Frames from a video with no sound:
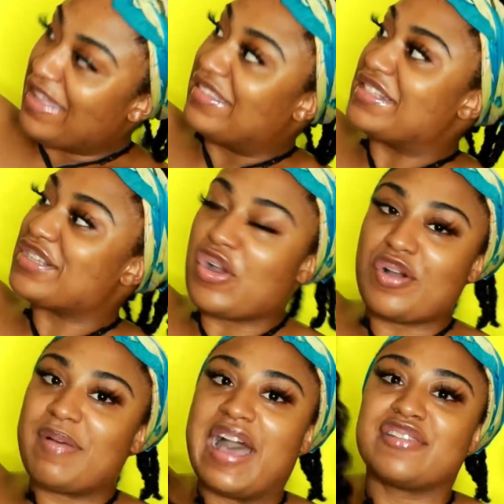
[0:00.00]
This
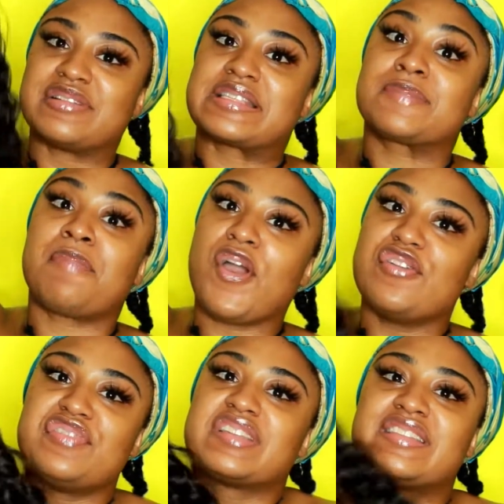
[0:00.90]
curl pattern is
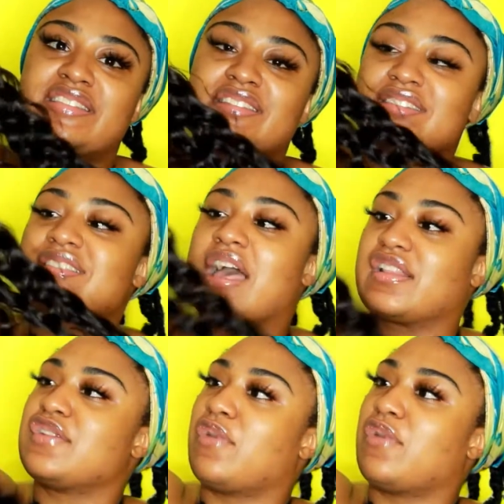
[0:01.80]
perfect. This is exactly